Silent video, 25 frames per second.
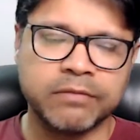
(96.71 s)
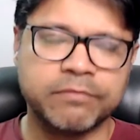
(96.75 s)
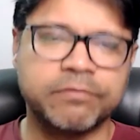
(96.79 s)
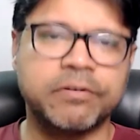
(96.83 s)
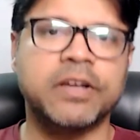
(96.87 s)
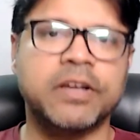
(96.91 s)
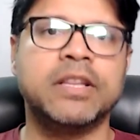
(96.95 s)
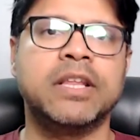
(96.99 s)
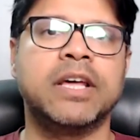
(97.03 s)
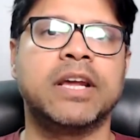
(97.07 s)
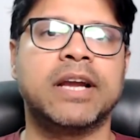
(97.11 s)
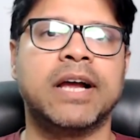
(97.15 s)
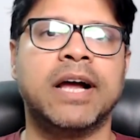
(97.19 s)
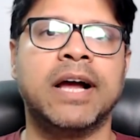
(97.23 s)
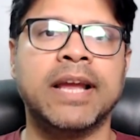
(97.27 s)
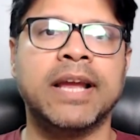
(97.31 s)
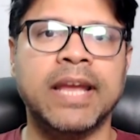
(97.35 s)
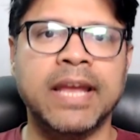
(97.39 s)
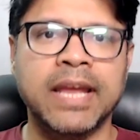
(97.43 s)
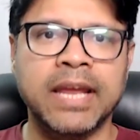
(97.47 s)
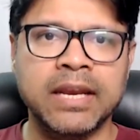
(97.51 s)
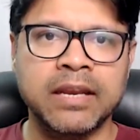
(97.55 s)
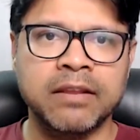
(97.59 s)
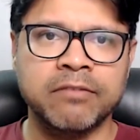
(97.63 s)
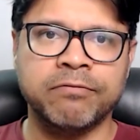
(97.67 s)
Further,
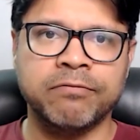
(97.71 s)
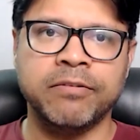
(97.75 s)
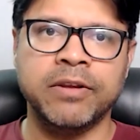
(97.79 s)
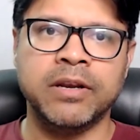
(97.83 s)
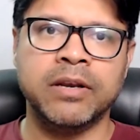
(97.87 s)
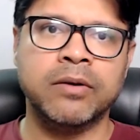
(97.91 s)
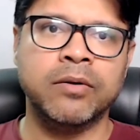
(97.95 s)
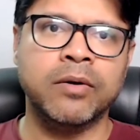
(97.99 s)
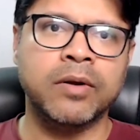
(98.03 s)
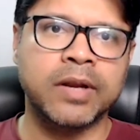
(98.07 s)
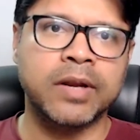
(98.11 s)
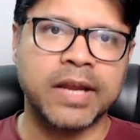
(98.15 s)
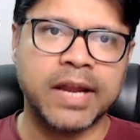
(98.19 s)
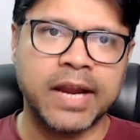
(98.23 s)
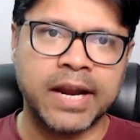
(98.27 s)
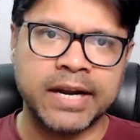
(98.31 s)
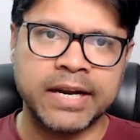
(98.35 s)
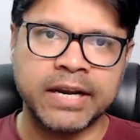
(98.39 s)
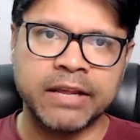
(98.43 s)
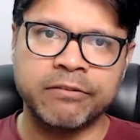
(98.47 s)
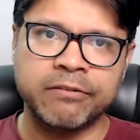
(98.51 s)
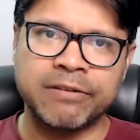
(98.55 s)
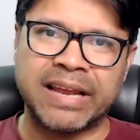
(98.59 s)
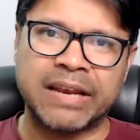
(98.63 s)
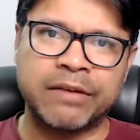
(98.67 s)
again, if we look
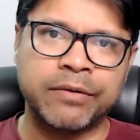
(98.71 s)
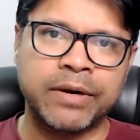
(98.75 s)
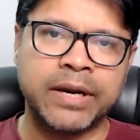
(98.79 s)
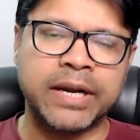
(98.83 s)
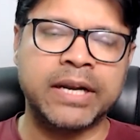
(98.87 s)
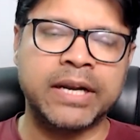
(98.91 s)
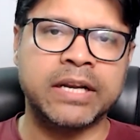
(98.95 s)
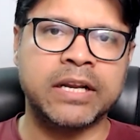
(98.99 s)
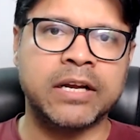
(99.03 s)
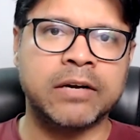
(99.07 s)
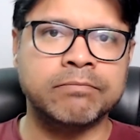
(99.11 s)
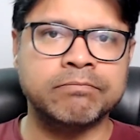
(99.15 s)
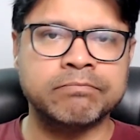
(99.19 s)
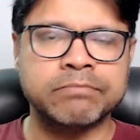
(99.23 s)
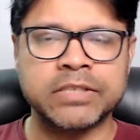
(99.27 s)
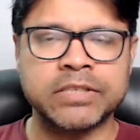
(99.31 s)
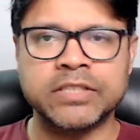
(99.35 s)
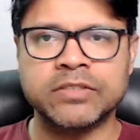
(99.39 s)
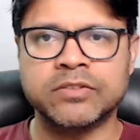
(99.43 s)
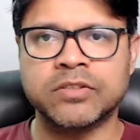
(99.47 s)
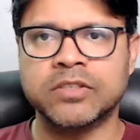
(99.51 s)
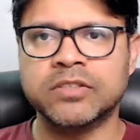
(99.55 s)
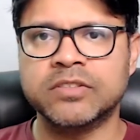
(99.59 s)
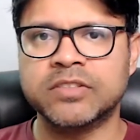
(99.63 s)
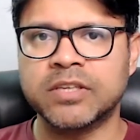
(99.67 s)
and evaluate
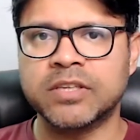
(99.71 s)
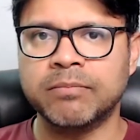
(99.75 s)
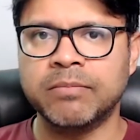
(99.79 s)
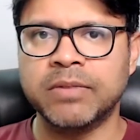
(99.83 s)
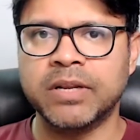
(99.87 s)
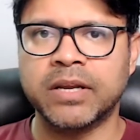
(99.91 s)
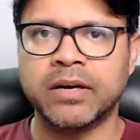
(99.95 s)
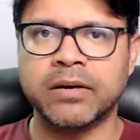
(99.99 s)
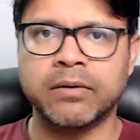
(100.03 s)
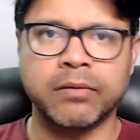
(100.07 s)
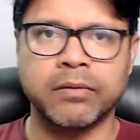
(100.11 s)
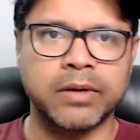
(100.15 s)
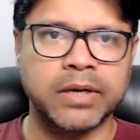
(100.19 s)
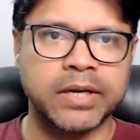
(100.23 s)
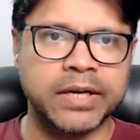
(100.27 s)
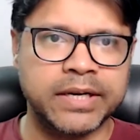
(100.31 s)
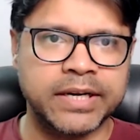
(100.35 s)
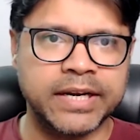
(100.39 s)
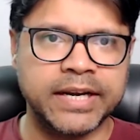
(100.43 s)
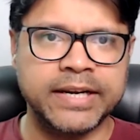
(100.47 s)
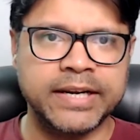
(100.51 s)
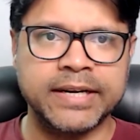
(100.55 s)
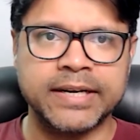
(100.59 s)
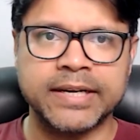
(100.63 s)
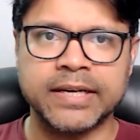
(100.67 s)
companies on similar
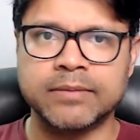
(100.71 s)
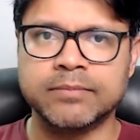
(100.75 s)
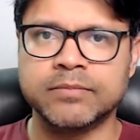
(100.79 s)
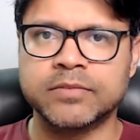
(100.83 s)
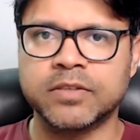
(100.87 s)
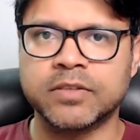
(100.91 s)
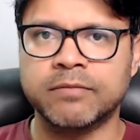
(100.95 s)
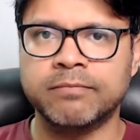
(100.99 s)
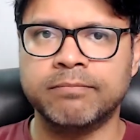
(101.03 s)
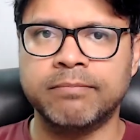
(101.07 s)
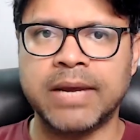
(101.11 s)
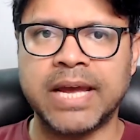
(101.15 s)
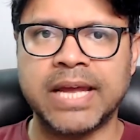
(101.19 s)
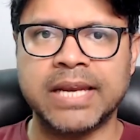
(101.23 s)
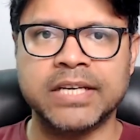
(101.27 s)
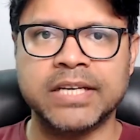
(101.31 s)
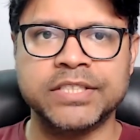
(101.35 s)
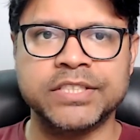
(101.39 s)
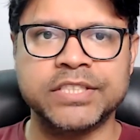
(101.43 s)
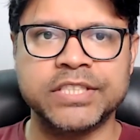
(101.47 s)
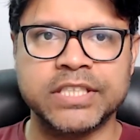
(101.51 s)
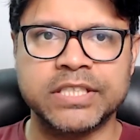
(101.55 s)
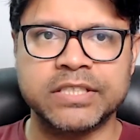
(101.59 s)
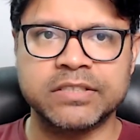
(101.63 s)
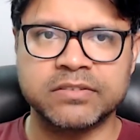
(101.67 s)
quality in terms of
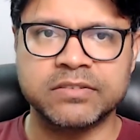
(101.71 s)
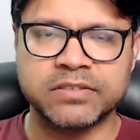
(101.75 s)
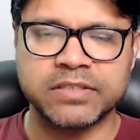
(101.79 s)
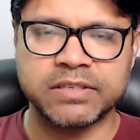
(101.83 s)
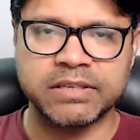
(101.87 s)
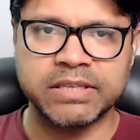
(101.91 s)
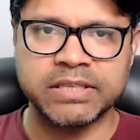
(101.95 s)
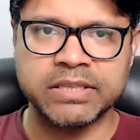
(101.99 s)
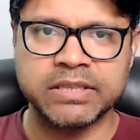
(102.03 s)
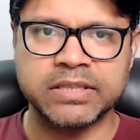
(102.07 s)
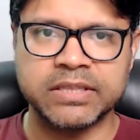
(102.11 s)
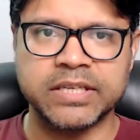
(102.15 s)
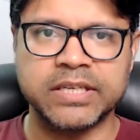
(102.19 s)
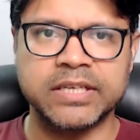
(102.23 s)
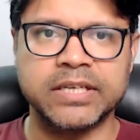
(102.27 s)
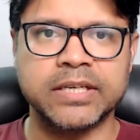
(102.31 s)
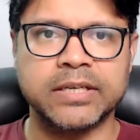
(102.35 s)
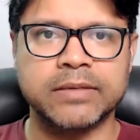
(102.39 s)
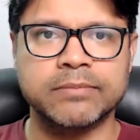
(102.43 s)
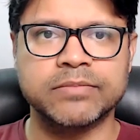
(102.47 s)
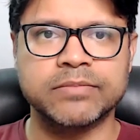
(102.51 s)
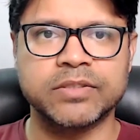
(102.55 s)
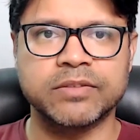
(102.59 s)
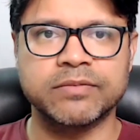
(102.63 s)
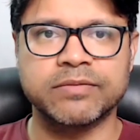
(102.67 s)
balance sheet strength, in
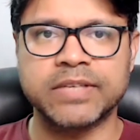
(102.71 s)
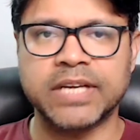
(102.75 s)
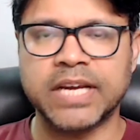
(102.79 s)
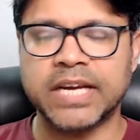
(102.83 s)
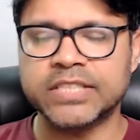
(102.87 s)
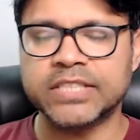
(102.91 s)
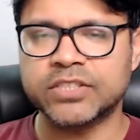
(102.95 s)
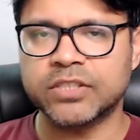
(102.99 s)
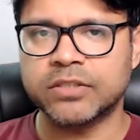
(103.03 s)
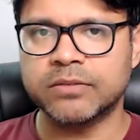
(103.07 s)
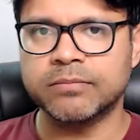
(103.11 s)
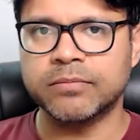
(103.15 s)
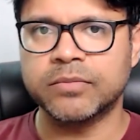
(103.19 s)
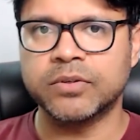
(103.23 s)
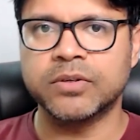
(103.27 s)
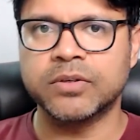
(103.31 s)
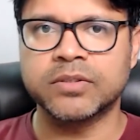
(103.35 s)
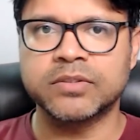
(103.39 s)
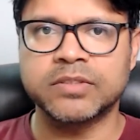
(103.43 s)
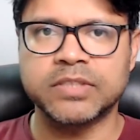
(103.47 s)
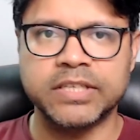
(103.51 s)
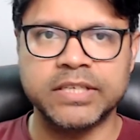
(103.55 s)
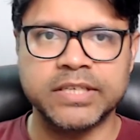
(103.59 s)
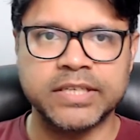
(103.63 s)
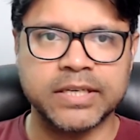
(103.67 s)
terms of cash on
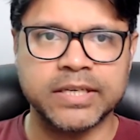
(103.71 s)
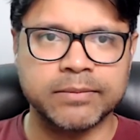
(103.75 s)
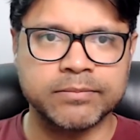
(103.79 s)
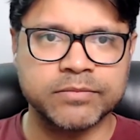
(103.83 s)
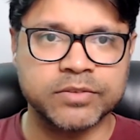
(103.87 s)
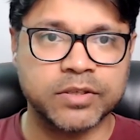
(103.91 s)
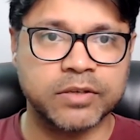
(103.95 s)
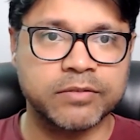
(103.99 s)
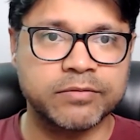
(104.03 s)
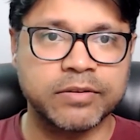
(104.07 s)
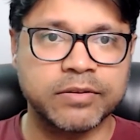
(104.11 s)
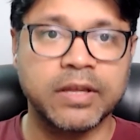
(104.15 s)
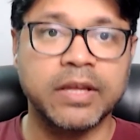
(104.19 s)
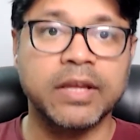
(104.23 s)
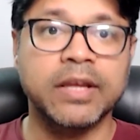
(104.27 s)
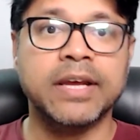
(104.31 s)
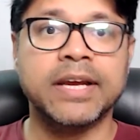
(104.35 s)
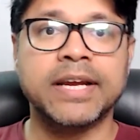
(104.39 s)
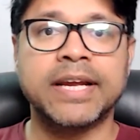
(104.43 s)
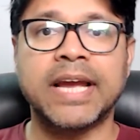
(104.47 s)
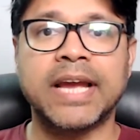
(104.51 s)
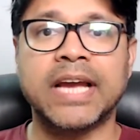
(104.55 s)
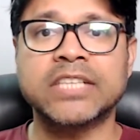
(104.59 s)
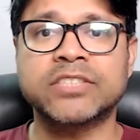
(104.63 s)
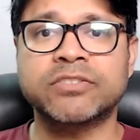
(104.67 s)
books, in terms of
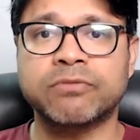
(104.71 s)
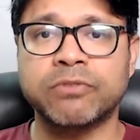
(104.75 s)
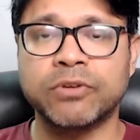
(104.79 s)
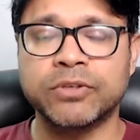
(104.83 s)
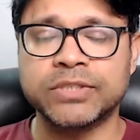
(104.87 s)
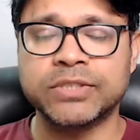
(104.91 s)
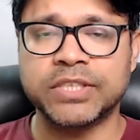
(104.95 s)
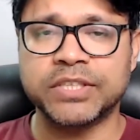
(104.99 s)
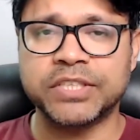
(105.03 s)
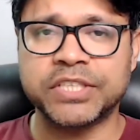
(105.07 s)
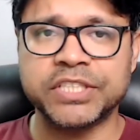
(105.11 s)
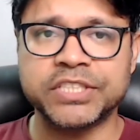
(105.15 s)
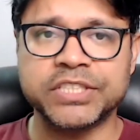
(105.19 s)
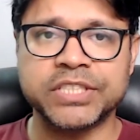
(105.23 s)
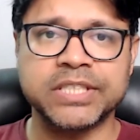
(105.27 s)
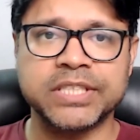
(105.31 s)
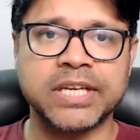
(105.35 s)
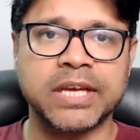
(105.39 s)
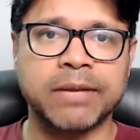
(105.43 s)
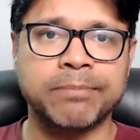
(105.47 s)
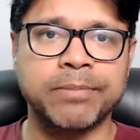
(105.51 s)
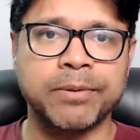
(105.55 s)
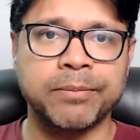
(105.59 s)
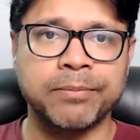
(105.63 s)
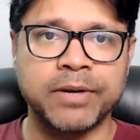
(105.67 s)
cash flow
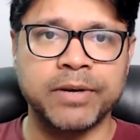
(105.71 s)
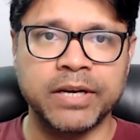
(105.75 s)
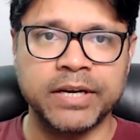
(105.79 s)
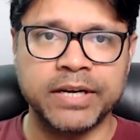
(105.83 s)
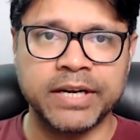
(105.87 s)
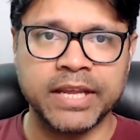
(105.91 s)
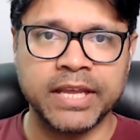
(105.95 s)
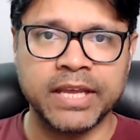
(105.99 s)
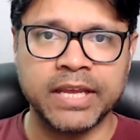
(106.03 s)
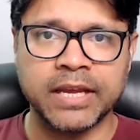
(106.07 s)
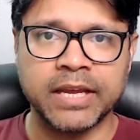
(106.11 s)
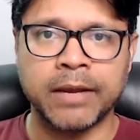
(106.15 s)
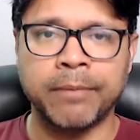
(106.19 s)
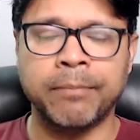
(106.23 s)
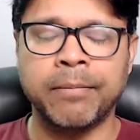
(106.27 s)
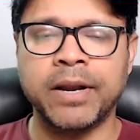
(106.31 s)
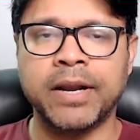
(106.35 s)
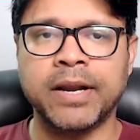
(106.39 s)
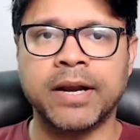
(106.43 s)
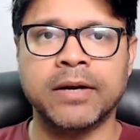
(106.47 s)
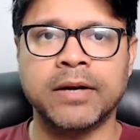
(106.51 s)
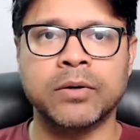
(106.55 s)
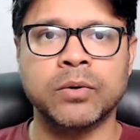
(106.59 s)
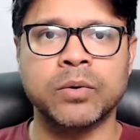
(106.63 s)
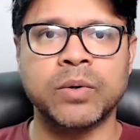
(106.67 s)
generation capability,
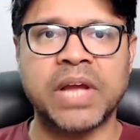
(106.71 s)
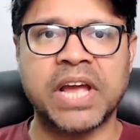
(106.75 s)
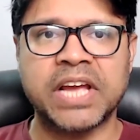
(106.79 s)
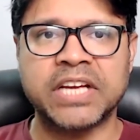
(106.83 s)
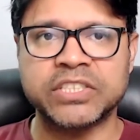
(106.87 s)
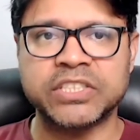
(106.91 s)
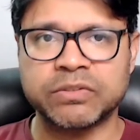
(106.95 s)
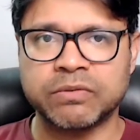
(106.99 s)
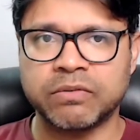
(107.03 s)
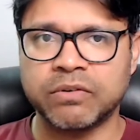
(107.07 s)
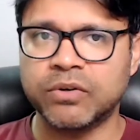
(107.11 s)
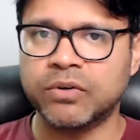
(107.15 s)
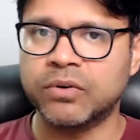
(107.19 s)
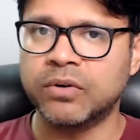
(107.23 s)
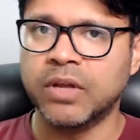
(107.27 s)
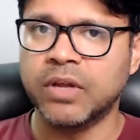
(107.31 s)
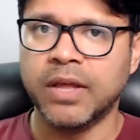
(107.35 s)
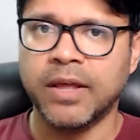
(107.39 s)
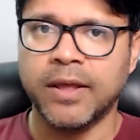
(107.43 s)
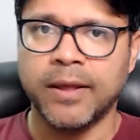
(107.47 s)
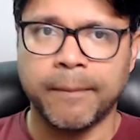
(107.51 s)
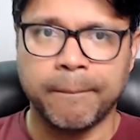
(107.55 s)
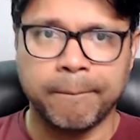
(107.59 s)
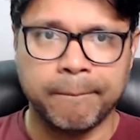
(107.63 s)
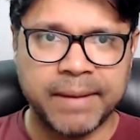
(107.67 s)
EBITDA to cash flow,
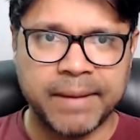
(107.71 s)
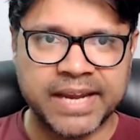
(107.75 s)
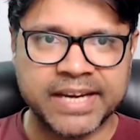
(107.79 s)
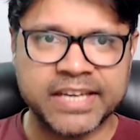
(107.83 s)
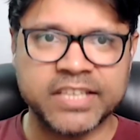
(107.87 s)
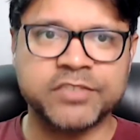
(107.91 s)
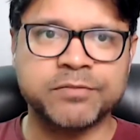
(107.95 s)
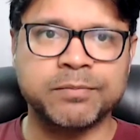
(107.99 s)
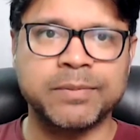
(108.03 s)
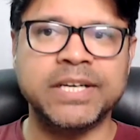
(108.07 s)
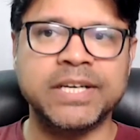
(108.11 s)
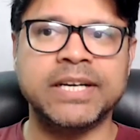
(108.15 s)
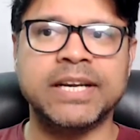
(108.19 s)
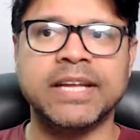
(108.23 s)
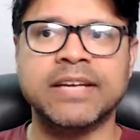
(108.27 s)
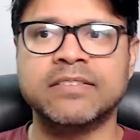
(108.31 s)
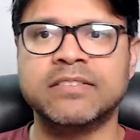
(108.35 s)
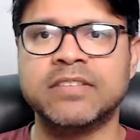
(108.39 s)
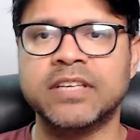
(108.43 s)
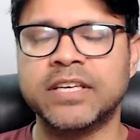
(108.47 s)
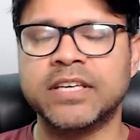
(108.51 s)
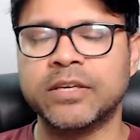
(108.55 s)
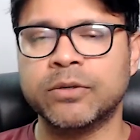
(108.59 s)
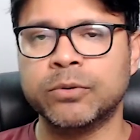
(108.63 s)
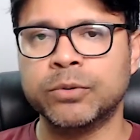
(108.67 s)
management
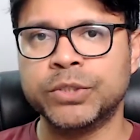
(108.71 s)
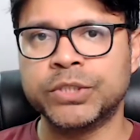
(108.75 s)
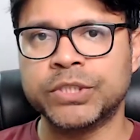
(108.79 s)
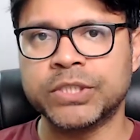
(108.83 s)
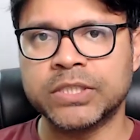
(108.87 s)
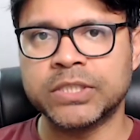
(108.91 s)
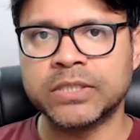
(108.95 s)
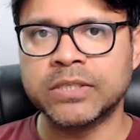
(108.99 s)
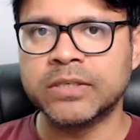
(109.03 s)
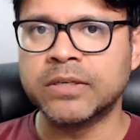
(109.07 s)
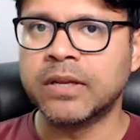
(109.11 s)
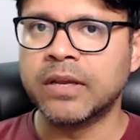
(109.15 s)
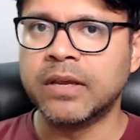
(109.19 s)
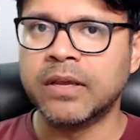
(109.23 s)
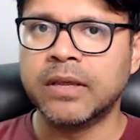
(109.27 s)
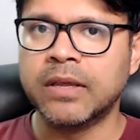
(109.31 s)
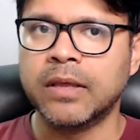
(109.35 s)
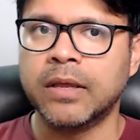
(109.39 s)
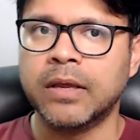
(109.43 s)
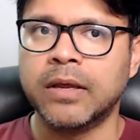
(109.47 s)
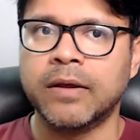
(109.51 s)
execution,